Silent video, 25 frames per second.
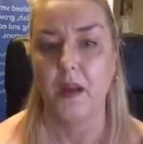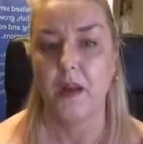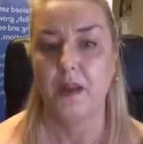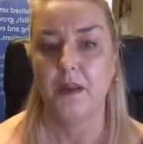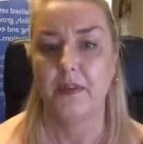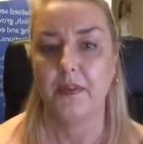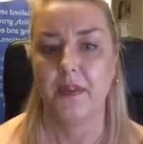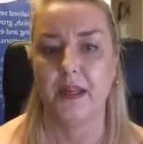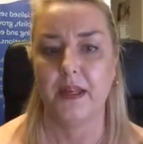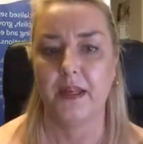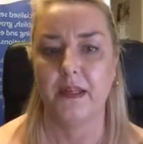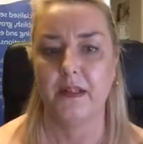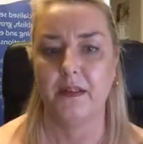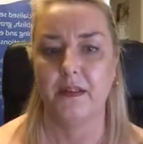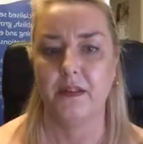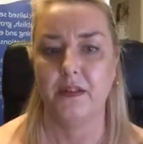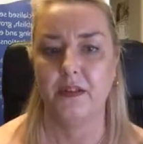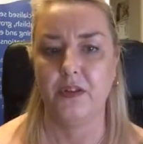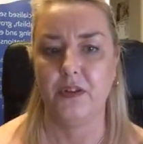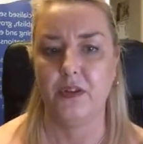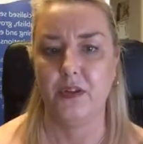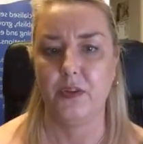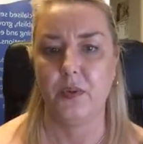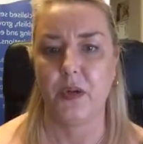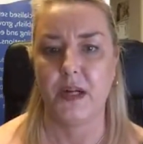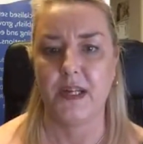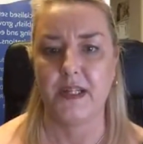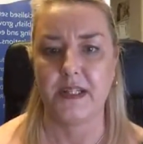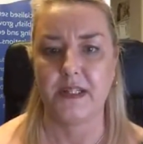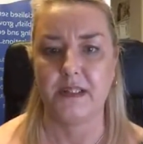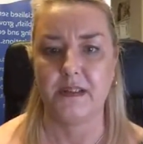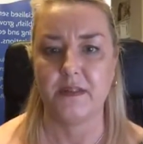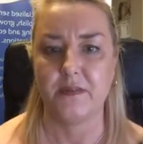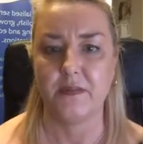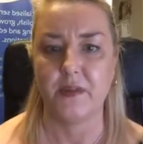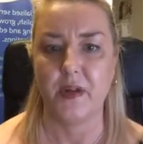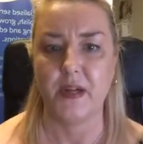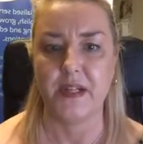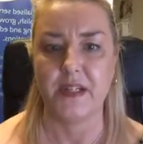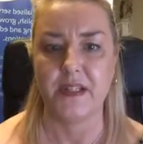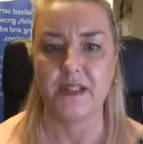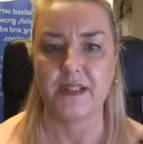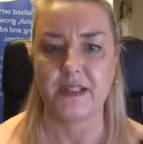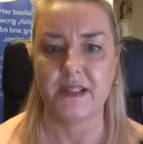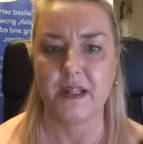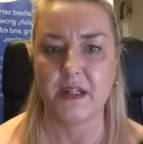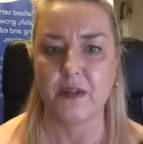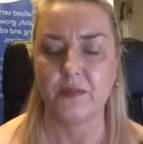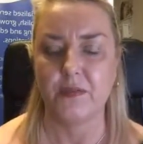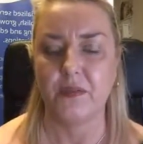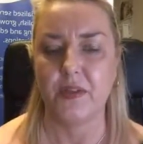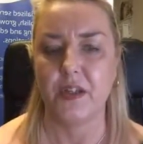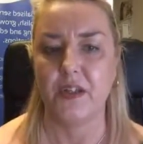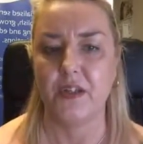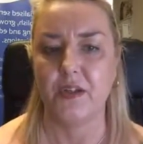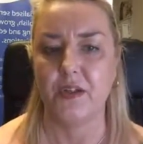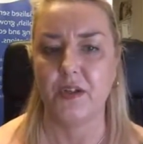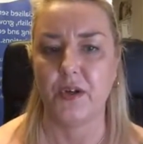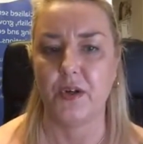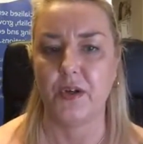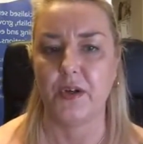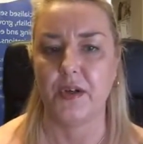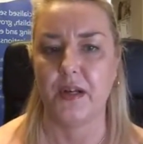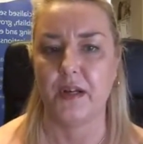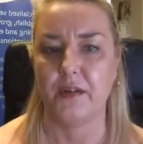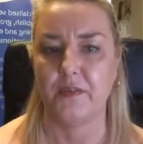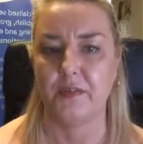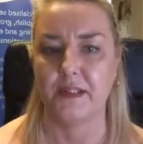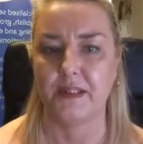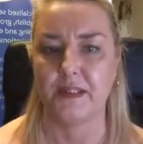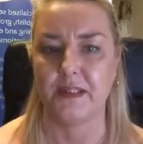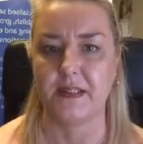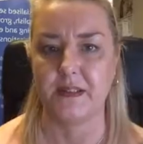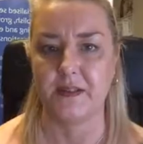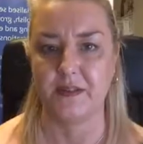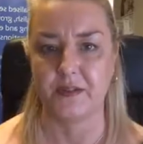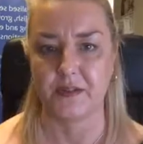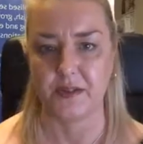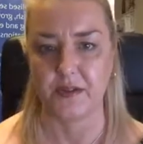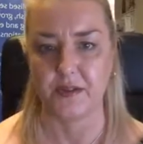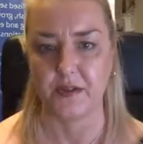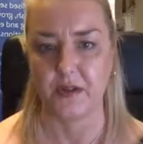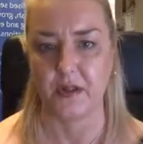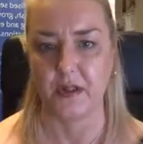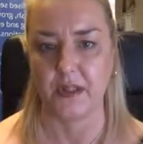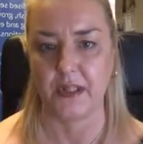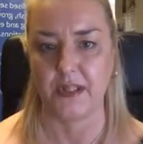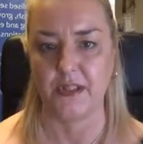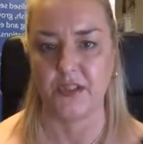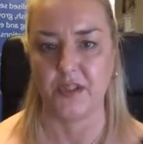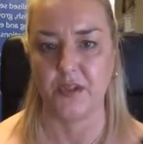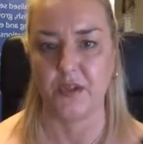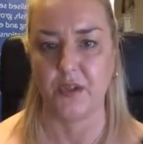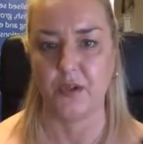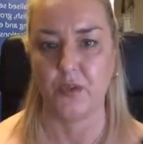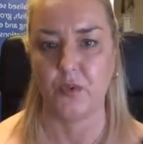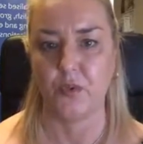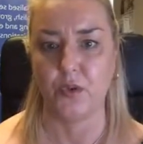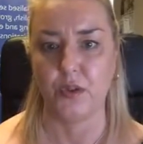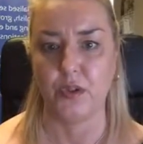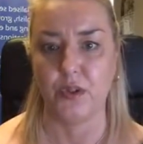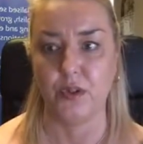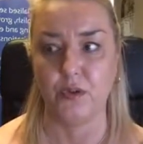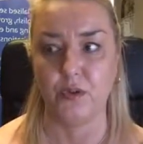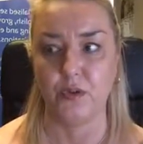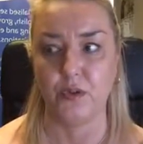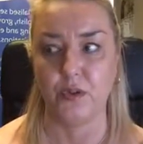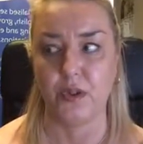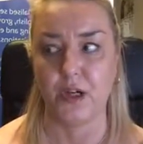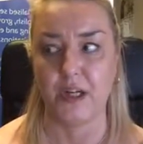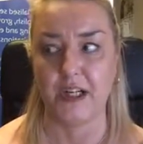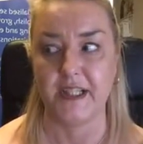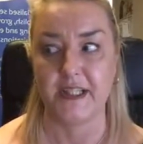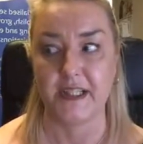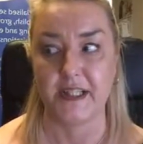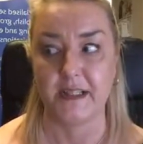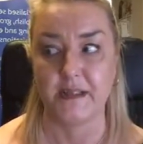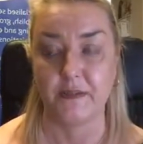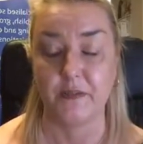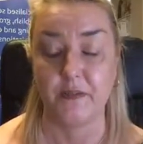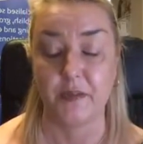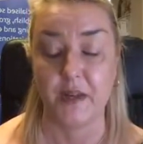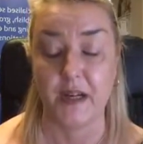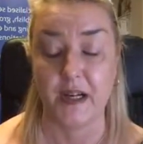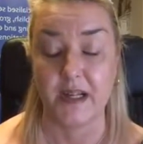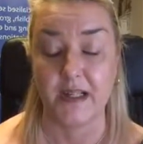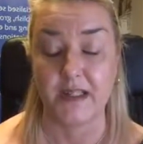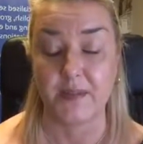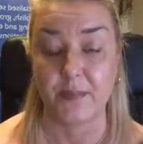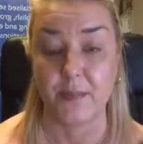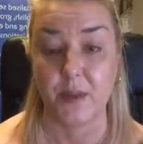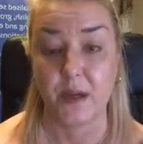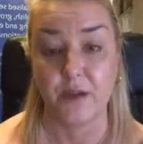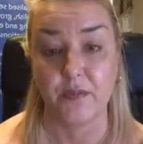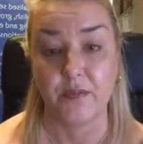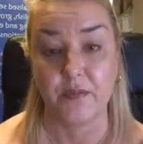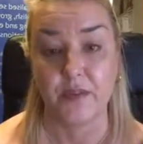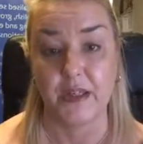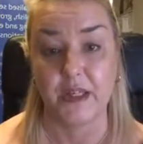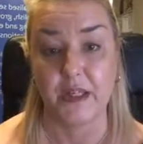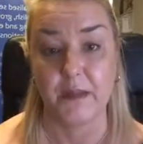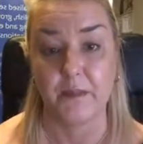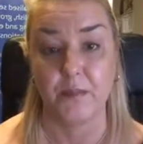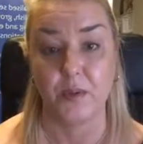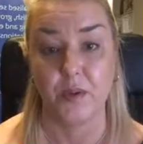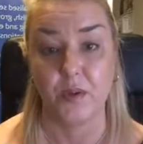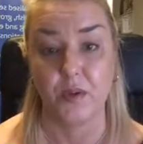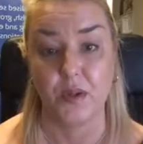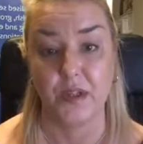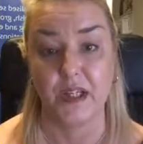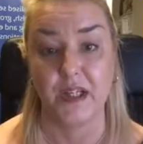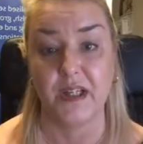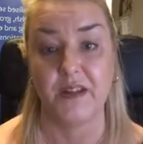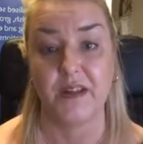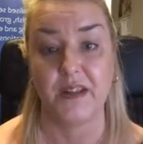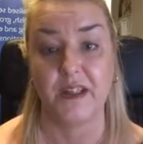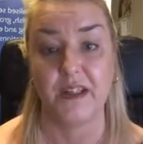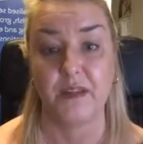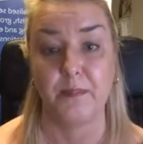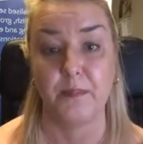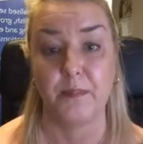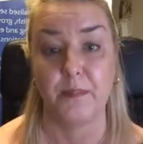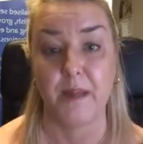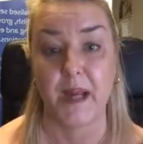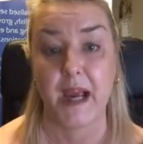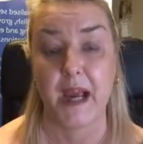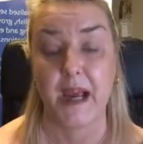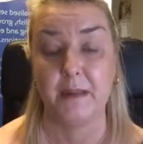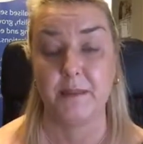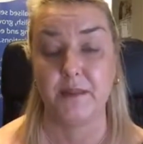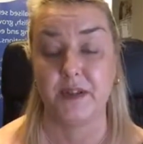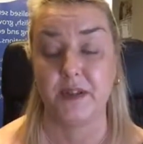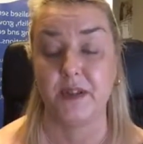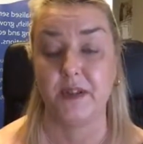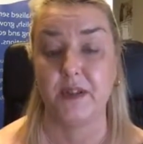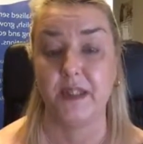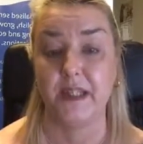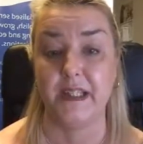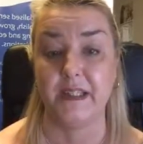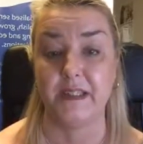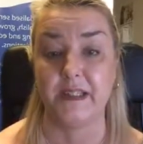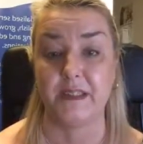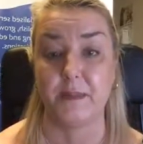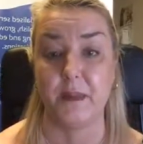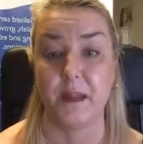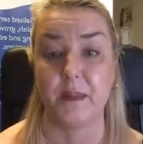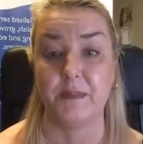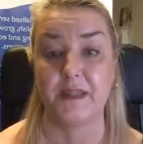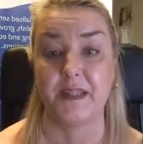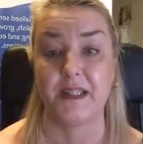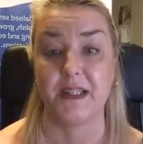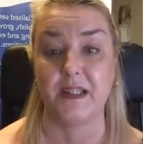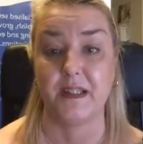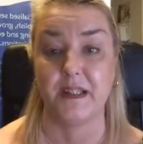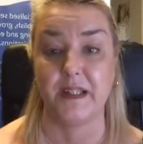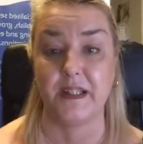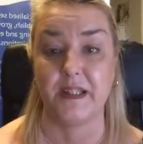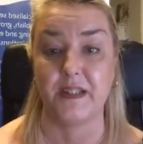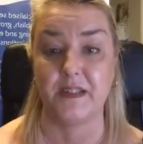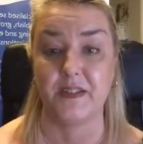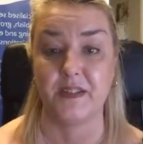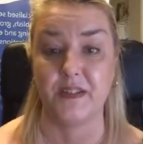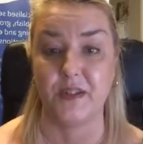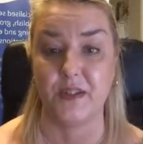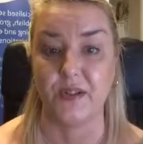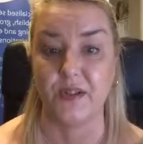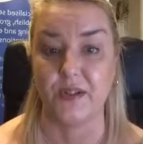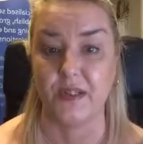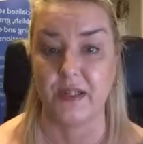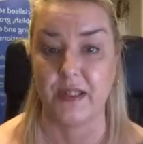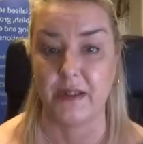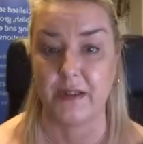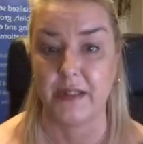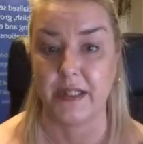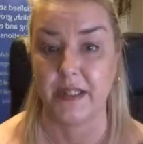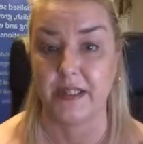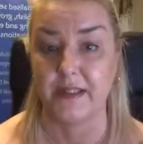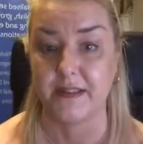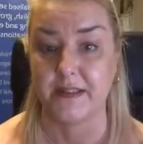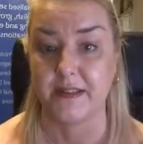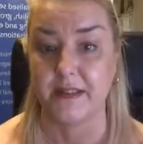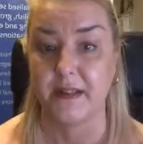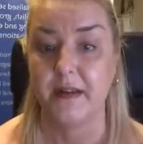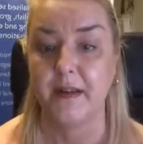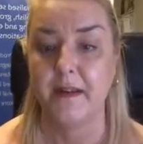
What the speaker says: that you identify yourself that you don't have the skills and knowledge, or you could identify as well for the employer that perhaps you need some upskilling in certain areas.